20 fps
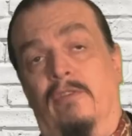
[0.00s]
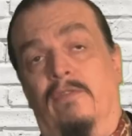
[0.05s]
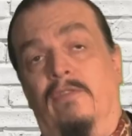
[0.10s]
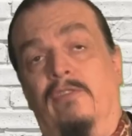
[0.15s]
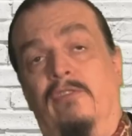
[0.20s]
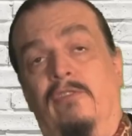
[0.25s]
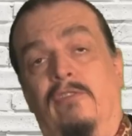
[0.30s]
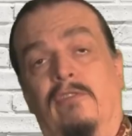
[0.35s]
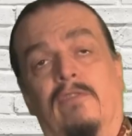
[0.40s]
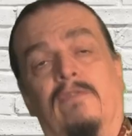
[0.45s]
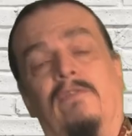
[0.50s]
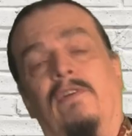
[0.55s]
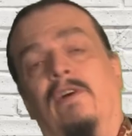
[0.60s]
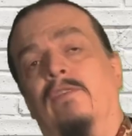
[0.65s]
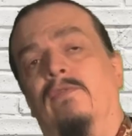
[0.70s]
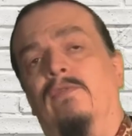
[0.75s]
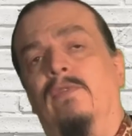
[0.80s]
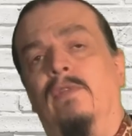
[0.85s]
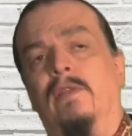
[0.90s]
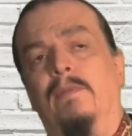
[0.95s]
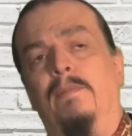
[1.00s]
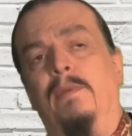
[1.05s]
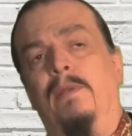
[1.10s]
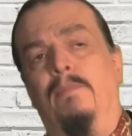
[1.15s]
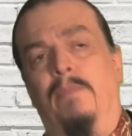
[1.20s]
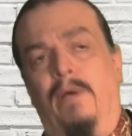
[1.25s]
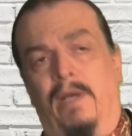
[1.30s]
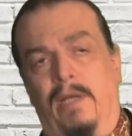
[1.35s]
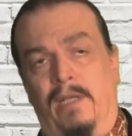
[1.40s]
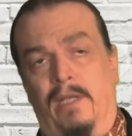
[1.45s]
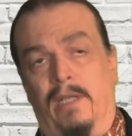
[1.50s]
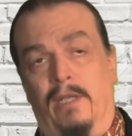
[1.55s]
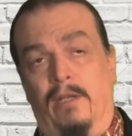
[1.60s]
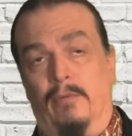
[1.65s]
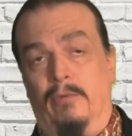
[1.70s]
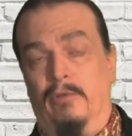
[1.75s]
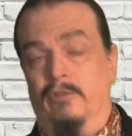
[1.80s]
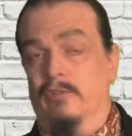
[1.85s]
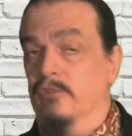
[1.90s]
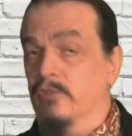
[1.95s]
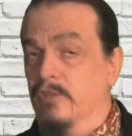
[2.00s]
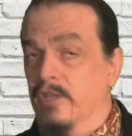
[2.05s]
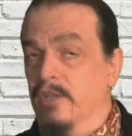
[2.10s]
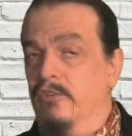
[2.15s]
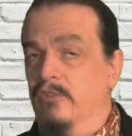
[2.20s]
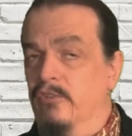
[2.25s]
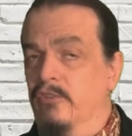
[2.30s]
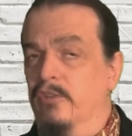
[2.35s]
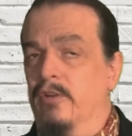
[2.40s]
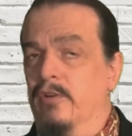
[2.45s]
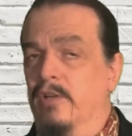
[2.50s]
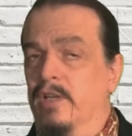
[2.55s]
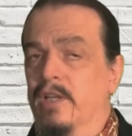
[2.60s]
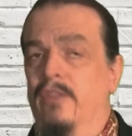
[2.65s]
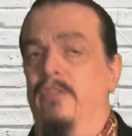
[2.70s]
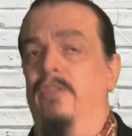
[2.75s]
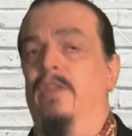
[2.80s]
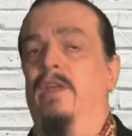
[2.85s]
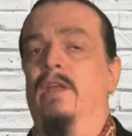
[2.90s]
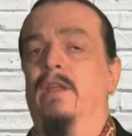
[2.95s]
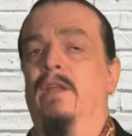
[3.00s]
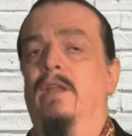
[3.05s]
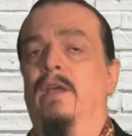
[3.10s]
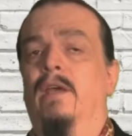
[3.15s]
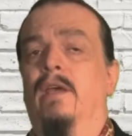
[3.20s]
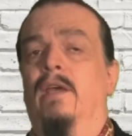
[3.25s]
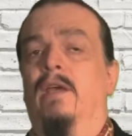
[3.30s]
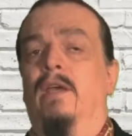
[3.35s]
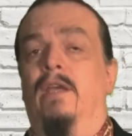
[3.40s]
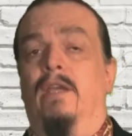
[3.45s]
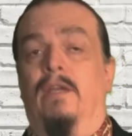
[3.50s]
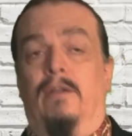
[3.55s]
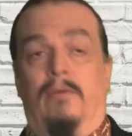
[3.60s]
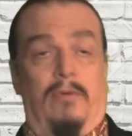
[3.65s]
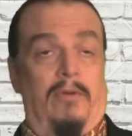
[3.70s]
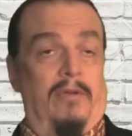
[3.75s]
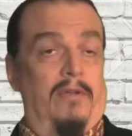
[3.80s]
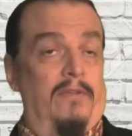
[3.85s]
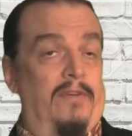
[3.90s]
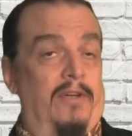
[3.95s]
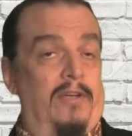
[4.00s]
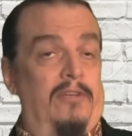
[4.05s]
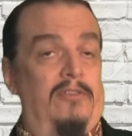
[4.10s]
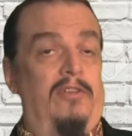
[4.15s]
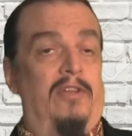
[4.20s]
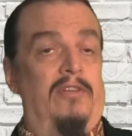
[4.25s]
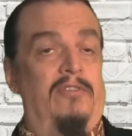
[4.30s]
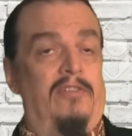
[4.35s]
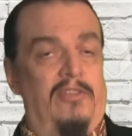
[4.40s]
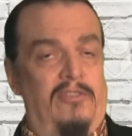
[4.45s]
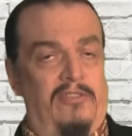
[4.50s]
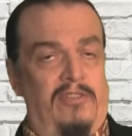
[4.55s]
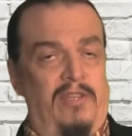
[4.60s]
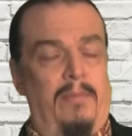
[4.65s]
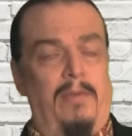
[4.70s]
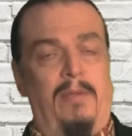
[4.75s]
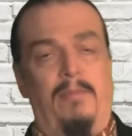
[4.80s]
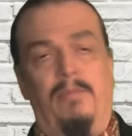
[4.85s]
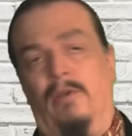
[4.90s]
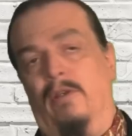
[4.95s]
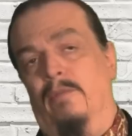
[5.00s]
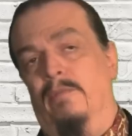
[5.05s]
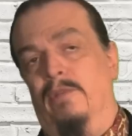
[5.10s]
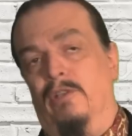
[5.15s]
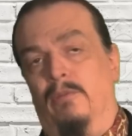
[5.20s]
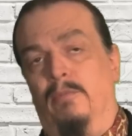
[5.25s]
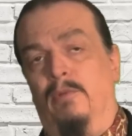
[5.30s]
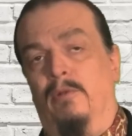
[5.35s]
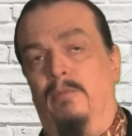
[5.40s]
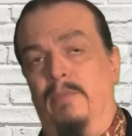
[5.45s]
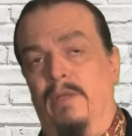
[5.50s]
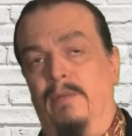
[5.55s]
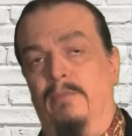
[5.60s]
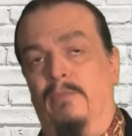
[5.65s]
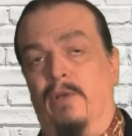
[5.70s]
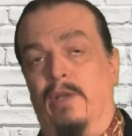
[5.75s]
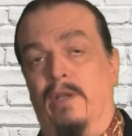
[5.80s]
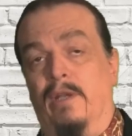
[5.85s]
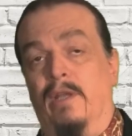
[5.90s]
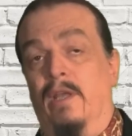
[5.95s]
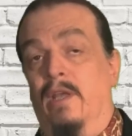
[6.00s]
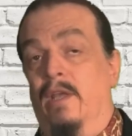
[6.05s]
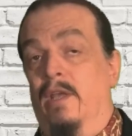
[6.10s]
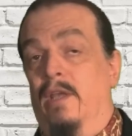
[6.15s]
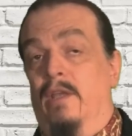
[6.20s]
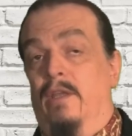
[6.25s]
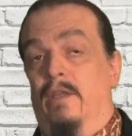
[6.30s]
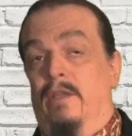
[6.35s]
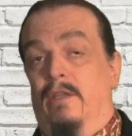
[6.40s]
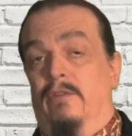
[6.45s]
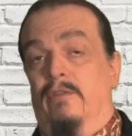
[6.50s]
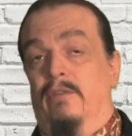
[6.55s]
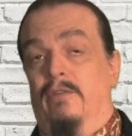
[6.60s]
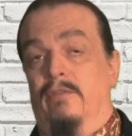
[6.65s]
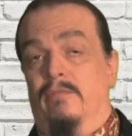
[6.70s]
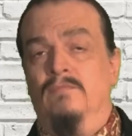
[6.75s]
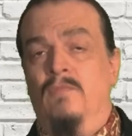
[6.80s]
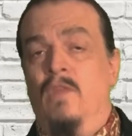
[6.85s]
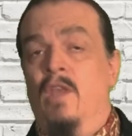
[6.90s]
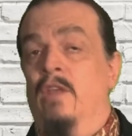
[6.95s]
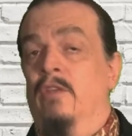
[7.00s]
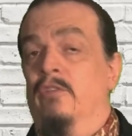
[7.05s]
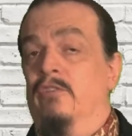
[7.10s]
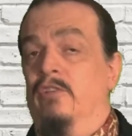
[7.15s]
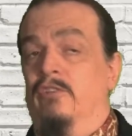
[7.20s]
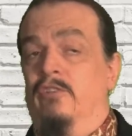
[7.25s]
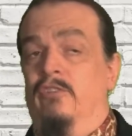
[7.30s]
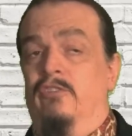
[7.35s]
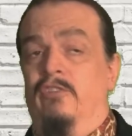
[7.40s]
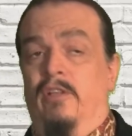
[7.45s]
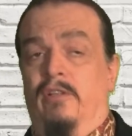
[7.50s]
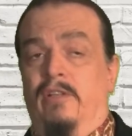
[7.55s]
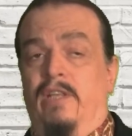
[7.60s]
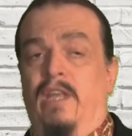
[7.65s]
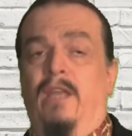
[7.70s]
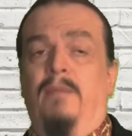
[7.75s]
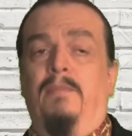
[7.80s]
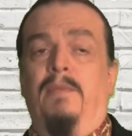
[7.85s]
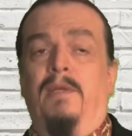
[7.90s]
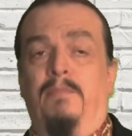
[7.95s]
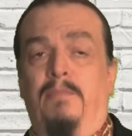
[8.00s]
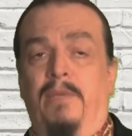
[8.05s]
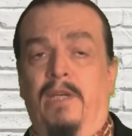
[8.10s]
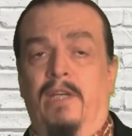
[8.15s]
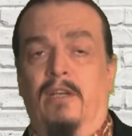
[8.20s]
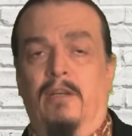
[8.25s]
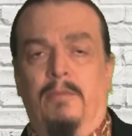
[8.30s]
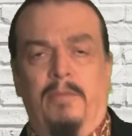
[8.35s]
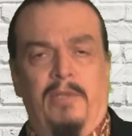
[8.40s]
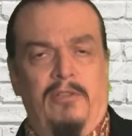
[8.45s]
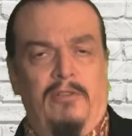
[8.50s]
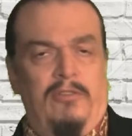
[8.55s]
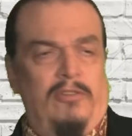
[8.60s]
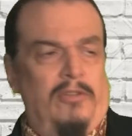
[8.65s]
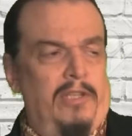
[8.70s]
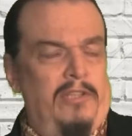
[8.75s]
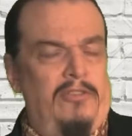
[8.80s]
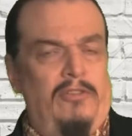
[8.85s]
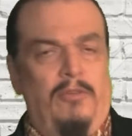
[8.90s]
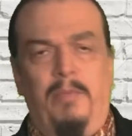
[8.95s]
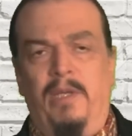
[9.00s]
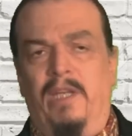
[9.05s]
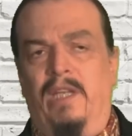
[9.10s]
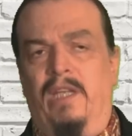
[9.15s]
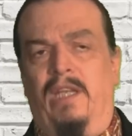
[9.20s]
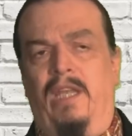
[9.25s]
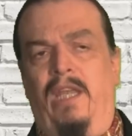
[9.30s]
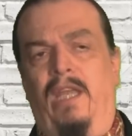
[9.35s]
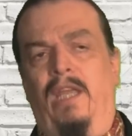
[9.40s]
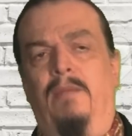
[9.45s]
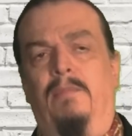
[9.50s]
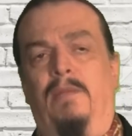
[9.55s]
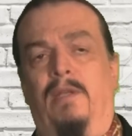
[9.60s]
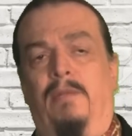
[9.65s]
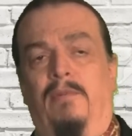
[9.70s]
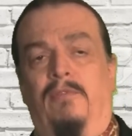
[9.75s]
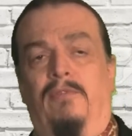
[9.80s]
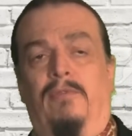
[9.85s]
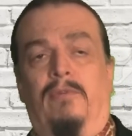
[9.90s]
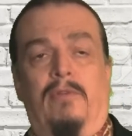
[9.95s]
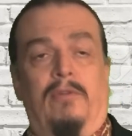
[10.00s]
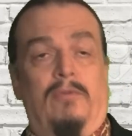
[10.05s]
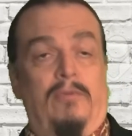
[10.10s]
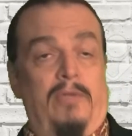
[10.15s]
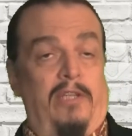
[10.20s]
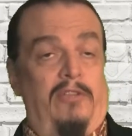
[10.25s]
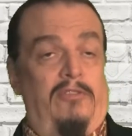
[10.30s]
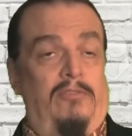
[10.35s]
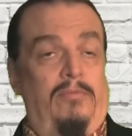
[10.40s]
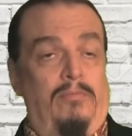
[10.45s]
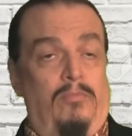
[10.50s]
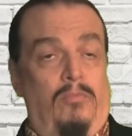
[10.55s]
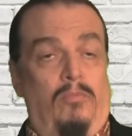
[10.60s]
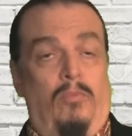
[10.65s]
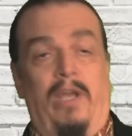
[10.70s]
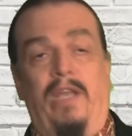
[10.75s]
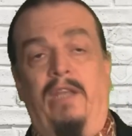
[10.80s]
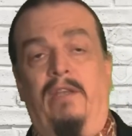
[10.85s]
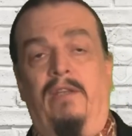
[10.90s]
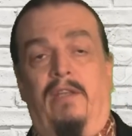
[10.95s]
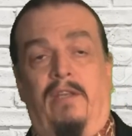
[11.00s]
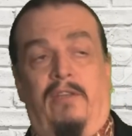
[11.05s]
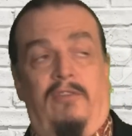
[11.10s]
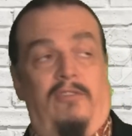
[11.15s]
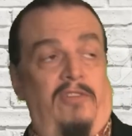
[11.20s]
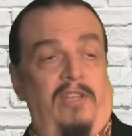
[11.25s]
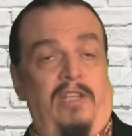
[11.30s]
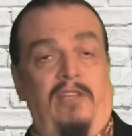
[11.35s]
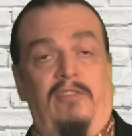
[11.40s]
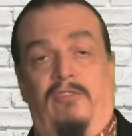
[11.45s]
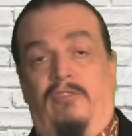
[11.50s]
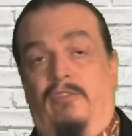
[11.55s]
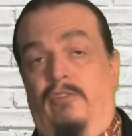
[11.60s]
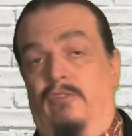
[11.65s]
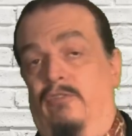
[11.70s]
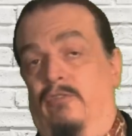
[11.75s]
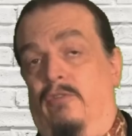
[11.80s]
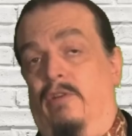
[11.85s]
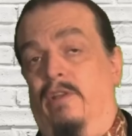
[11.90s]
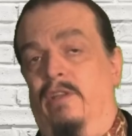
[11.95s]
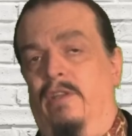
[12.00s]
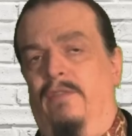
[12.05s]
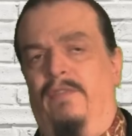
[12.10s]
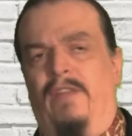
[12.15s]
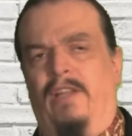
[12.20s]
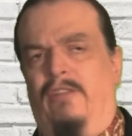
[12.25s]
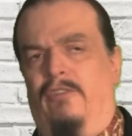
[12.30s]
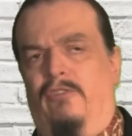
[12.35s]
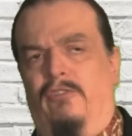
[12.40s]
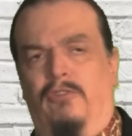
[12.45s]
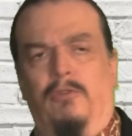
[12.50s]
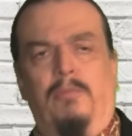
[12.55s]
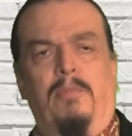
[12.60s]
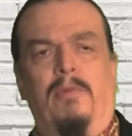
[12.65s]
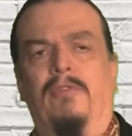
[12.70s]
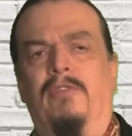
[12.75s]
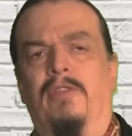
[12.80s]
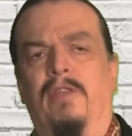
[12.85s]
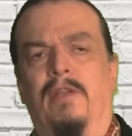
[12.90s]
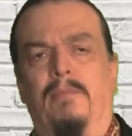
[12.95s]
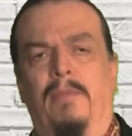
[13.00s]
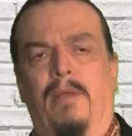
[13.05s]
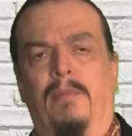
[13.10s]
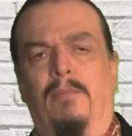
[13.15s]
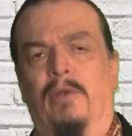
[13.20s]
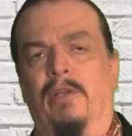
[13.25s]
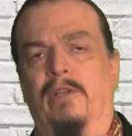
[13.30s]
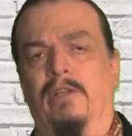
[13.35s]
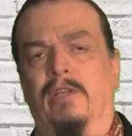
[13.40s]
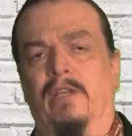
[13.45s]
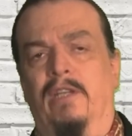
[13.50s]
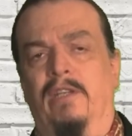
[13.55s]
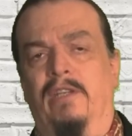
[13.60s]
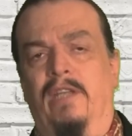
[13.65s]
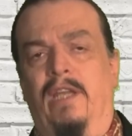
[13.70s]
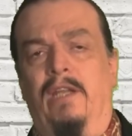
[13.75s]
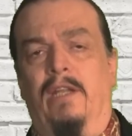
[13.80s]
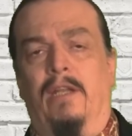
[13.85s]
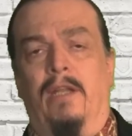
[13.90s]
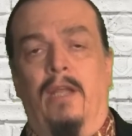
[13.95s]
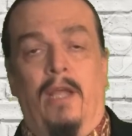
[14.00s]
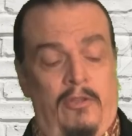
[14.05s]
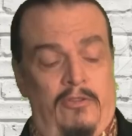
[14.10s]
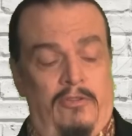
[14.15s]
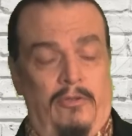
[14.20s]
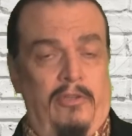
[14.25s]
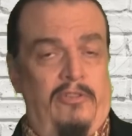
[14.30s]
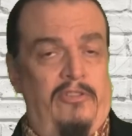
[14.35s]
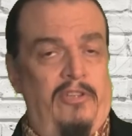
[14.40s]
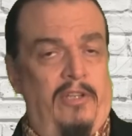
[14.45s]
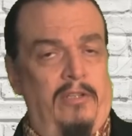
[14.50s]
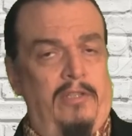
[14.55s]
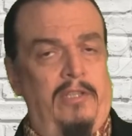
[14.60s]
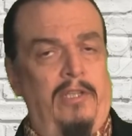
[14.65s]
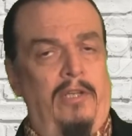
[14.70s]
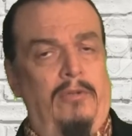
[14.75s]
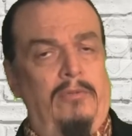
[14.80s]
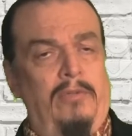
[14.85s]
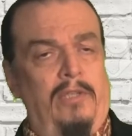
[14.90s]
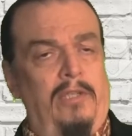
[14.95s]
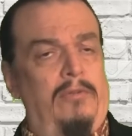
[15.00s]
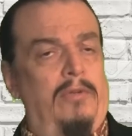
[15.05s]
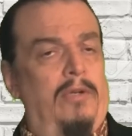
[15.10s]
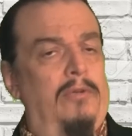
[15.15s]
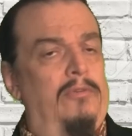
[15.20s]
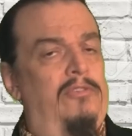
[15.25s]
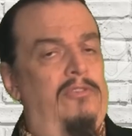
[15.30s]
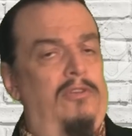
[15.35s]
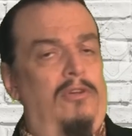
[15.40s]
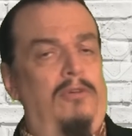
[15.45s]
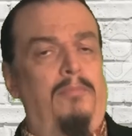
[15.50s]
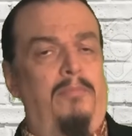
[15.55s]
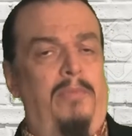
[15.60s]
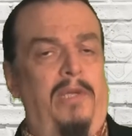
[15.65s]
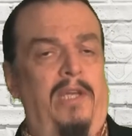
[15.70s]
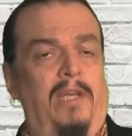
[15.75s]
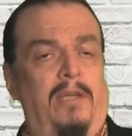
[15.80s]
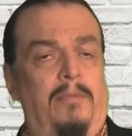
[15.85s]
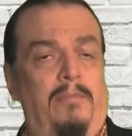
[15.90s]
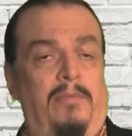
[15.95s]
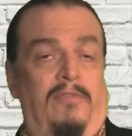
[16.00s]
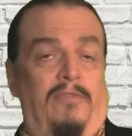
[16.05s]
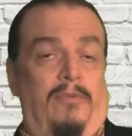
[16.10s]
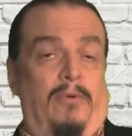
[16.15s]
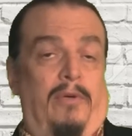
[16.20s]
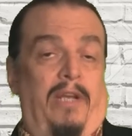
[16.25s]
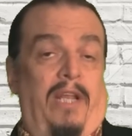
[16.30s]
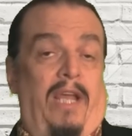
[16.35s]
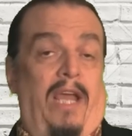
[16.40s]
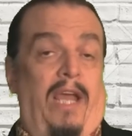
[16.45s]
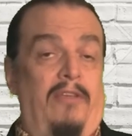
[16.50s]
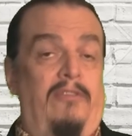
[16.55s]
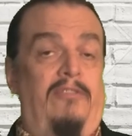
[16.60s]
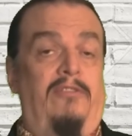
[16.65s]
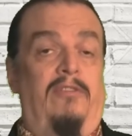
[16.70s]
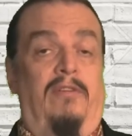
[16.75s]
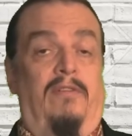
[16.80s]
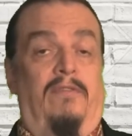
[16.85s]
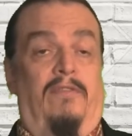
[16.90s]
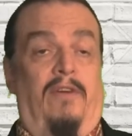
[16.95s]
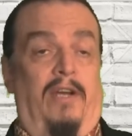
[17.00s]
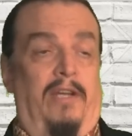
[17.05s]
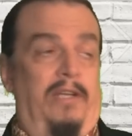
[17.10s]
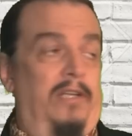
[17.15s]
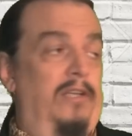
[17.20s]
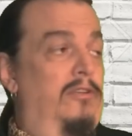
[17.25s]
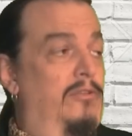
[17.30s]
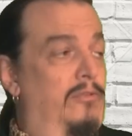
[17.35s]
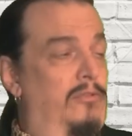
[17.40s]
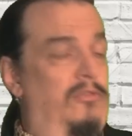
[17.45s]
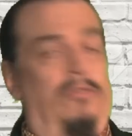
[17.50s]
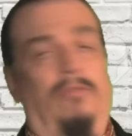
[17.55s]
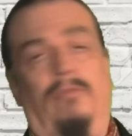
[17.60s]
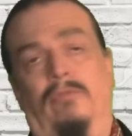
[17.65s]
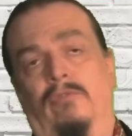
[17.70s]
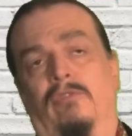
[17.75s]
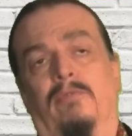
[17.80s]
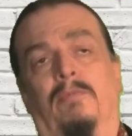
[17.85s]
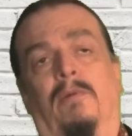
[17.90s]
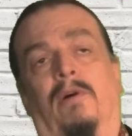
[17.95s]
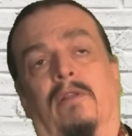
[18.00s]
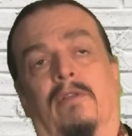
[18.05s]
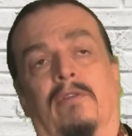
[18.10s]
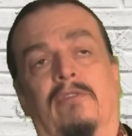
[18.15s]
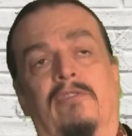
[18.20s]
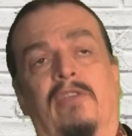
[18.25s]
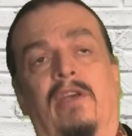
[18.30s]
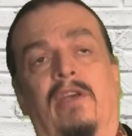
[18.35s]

surface is a phospholipid bilayer, which is necessarily thin in order to function as a semi-permeable membrane. Such a cell can be bigger, but there's only so big it can be before the, its weight exceeds the strength of that super thin membrane to contain it. So a cell can only grow so big before it has to divide into two smaller